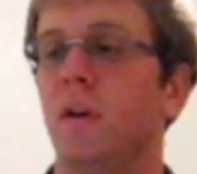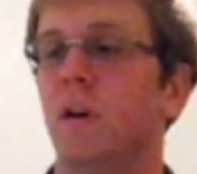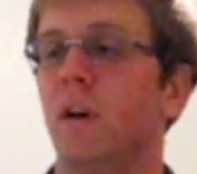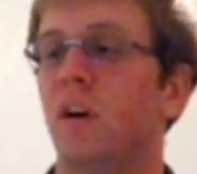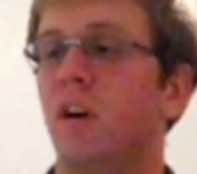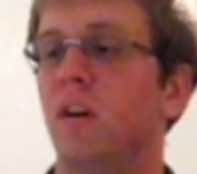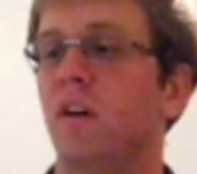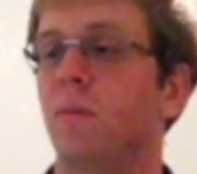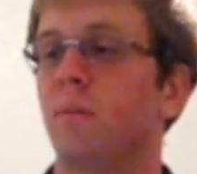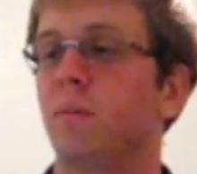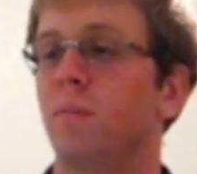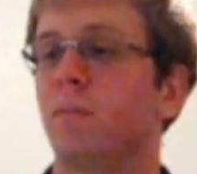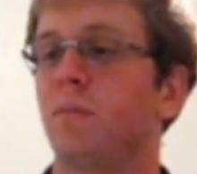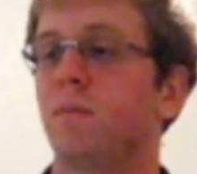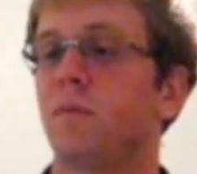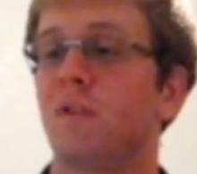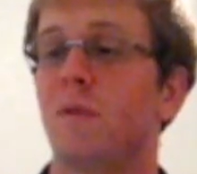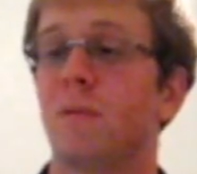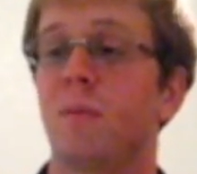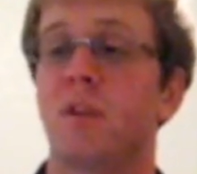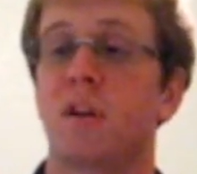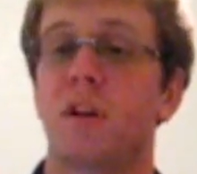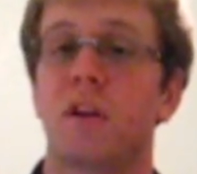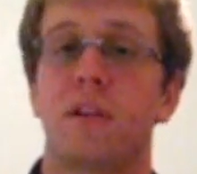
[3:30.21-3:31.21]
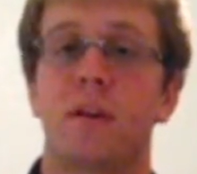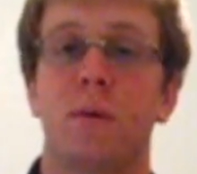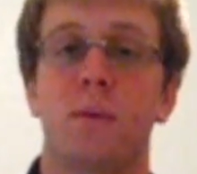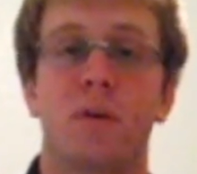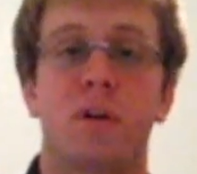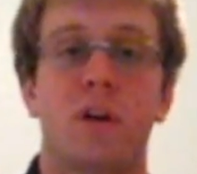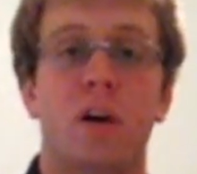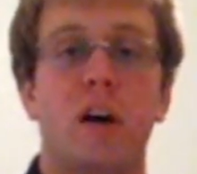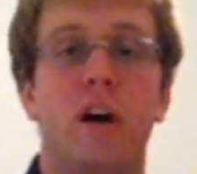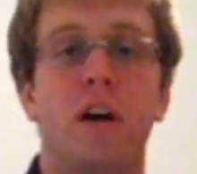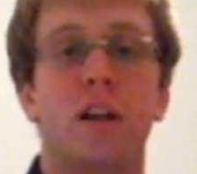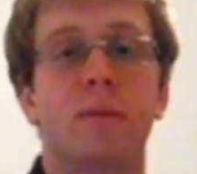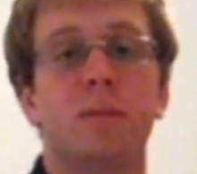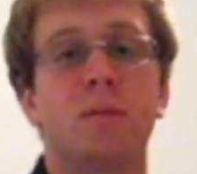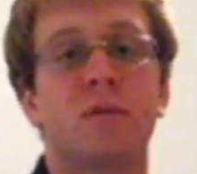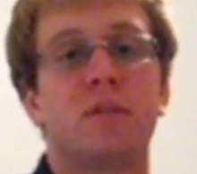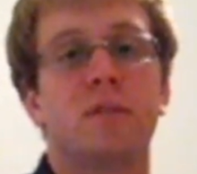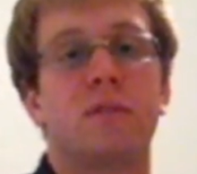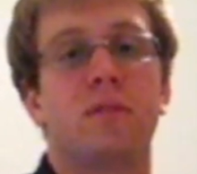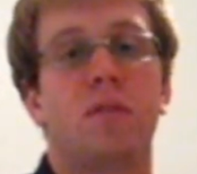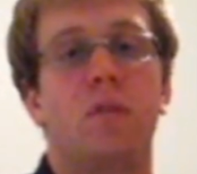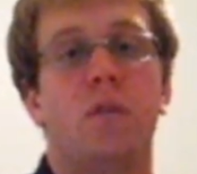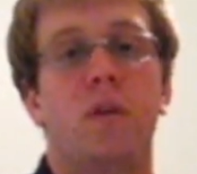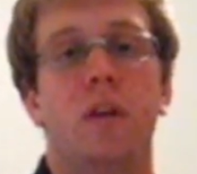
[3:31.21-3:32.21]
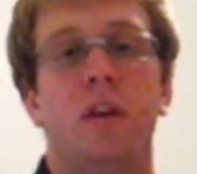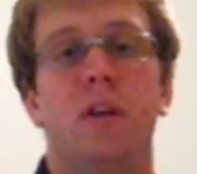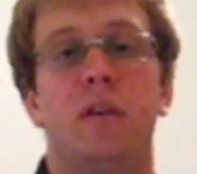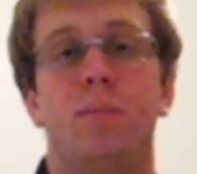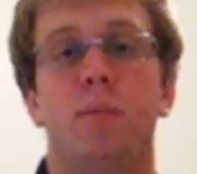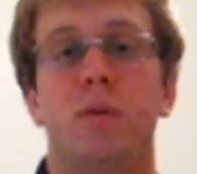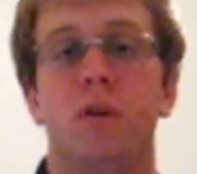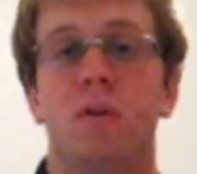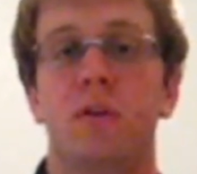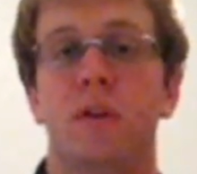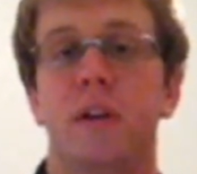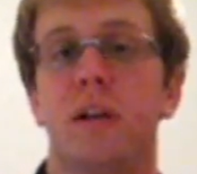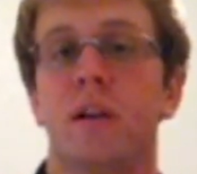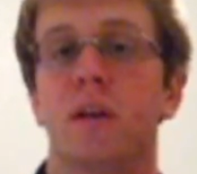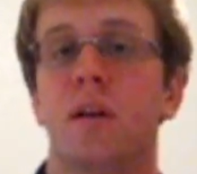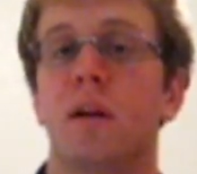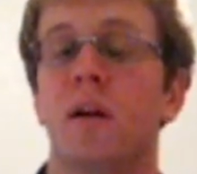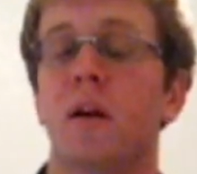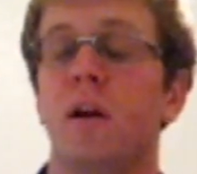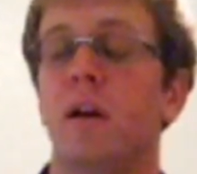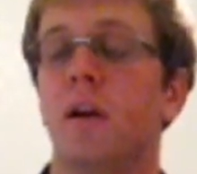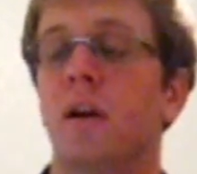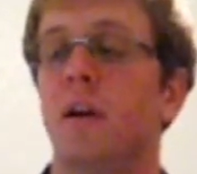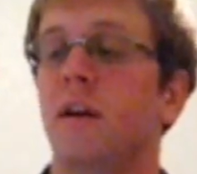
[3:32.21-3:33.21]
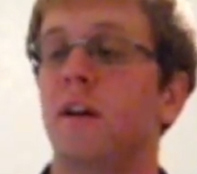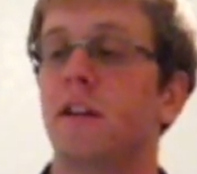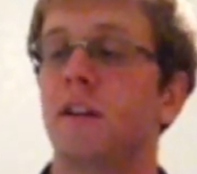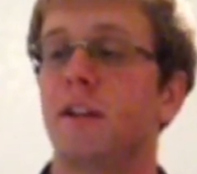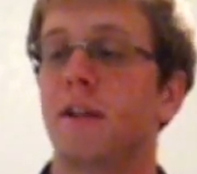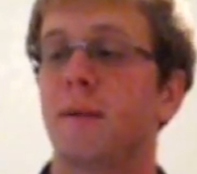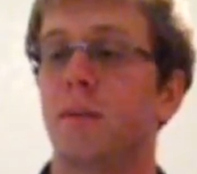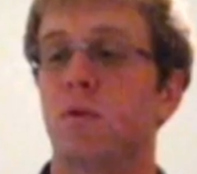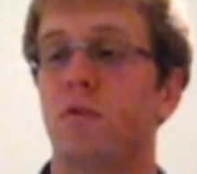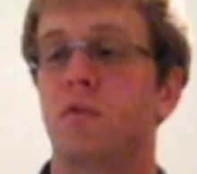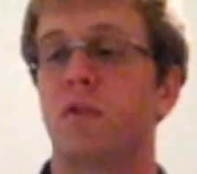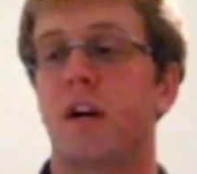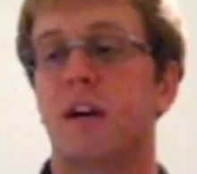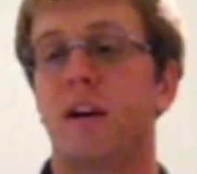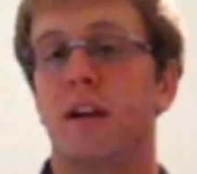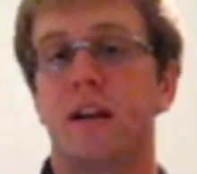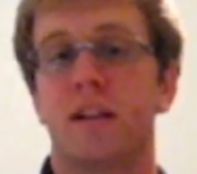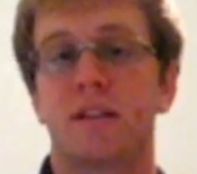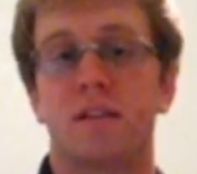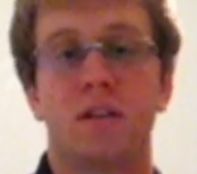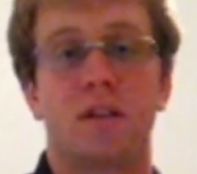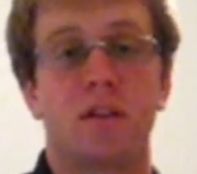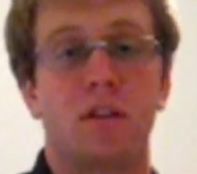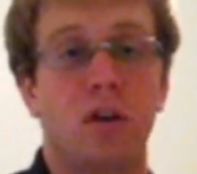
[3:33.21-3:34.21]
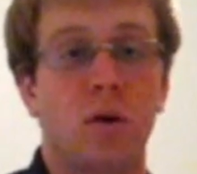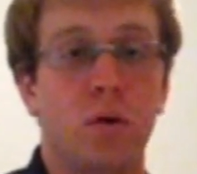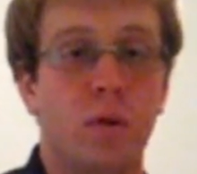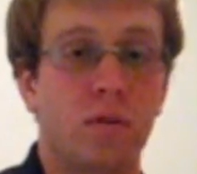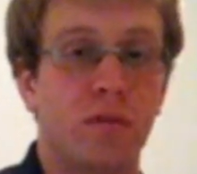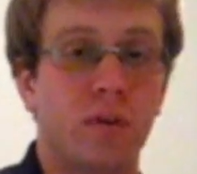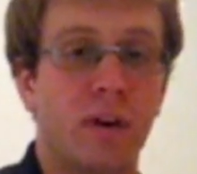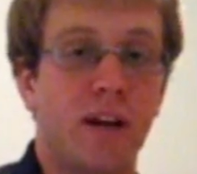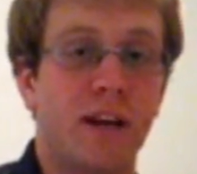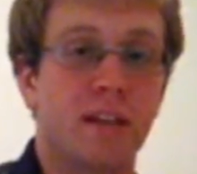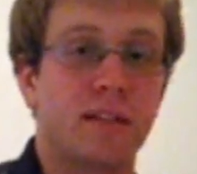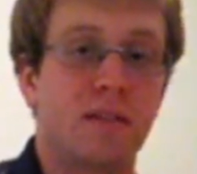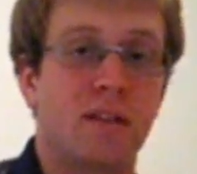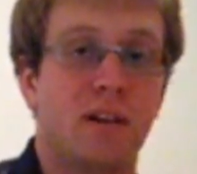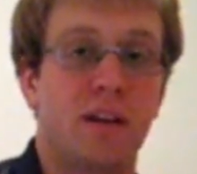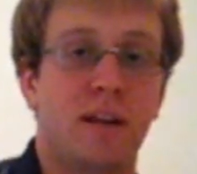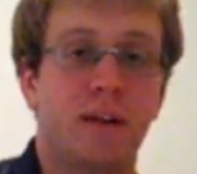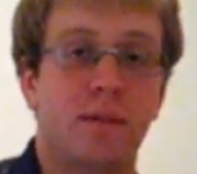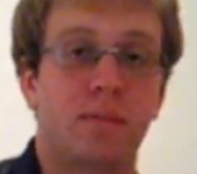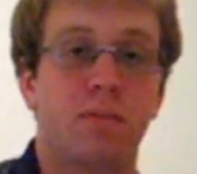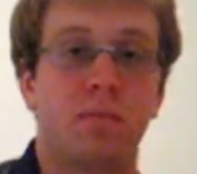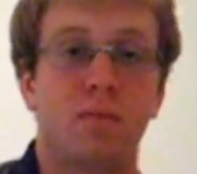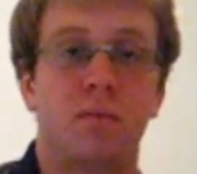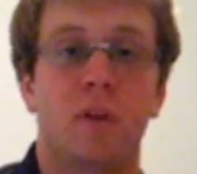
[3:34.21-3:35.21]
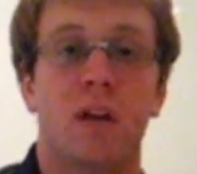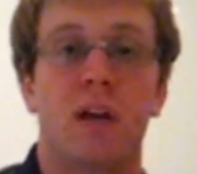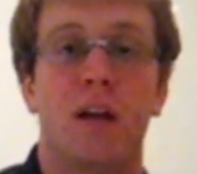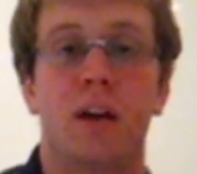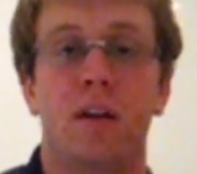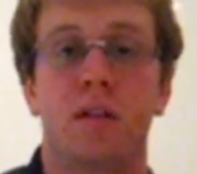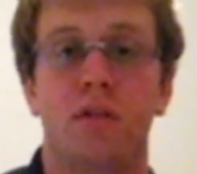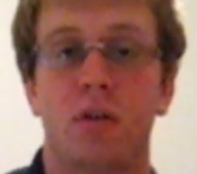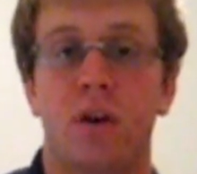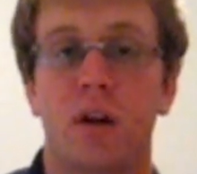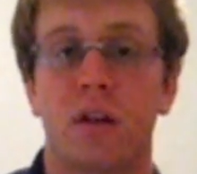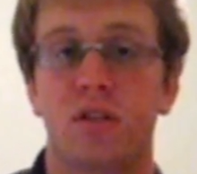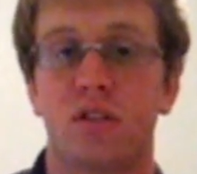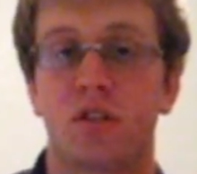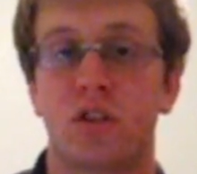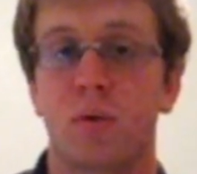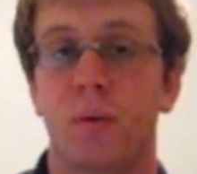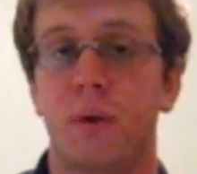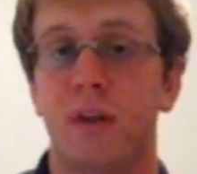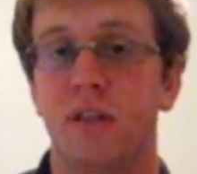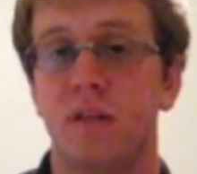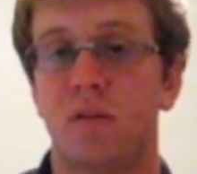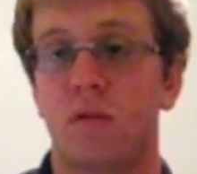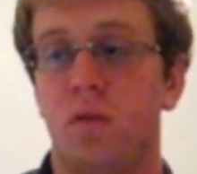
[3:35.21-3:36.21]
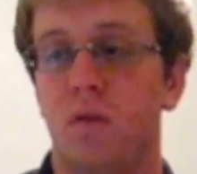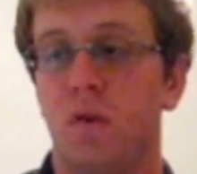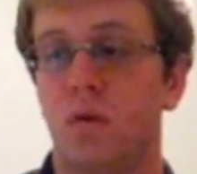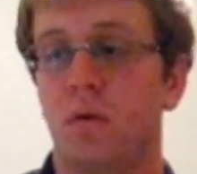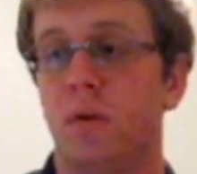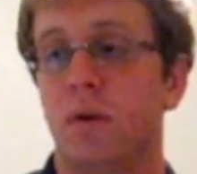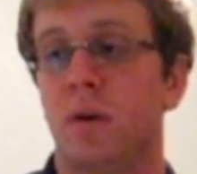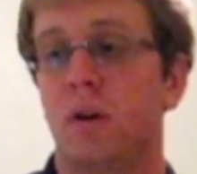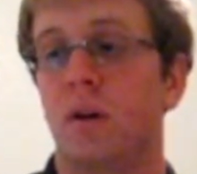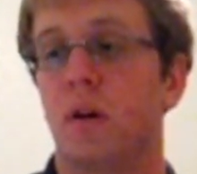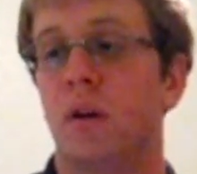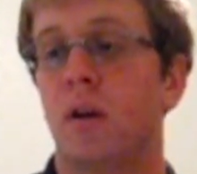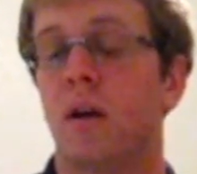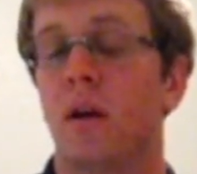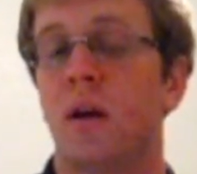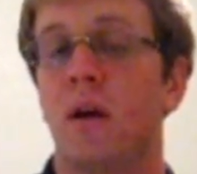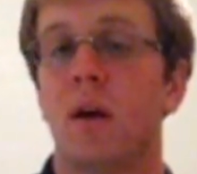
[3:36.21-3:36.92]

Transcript: There were columns for the building that were right next to clothing racks that I had to try and squeeze through, and